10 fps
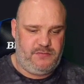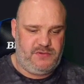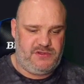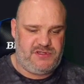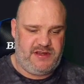
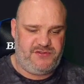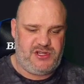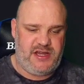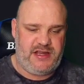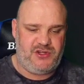so they've
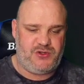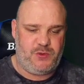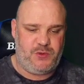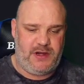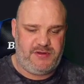changed
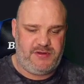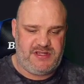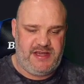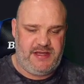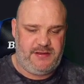what happens
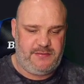there.